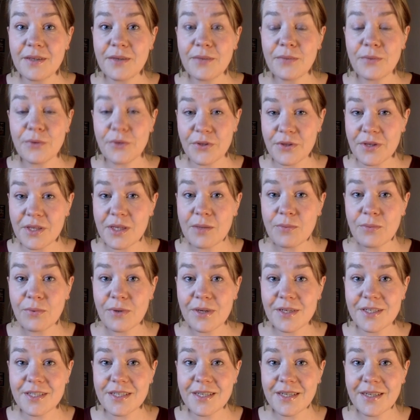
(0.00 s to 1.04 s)
Will you keep
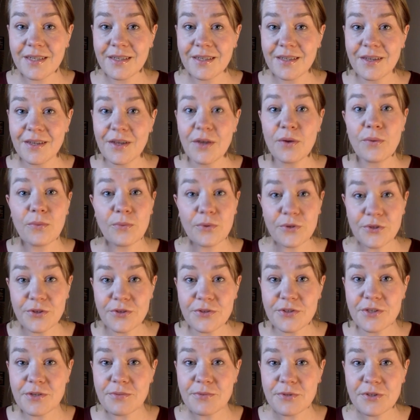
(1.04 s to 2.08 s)
watching? Will you
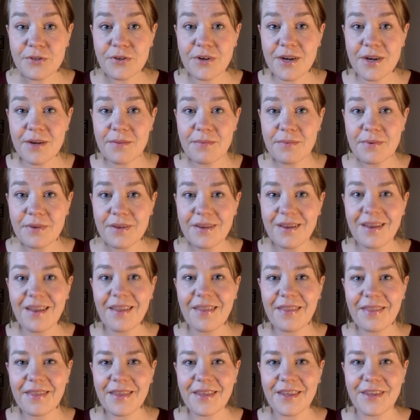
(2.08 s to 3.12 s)
subscribe?
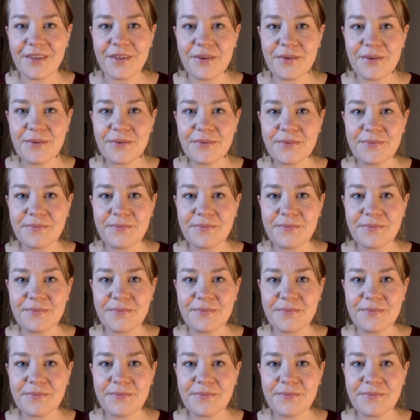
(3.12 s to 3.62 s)
Thank you.